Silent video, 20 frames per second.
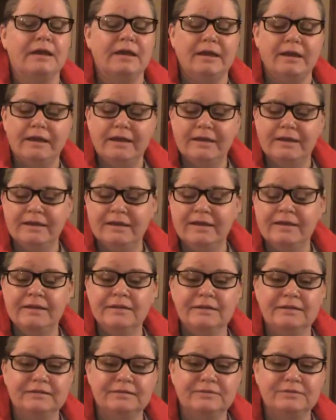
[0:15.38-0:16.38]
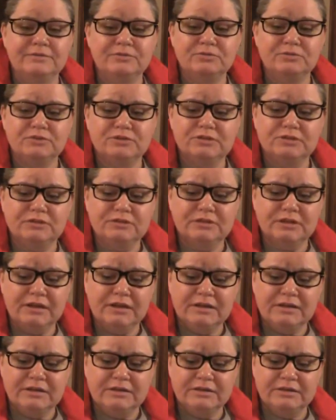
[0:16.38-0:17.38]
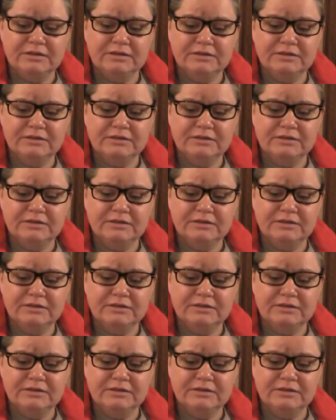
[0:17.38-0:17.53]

and we'll uh,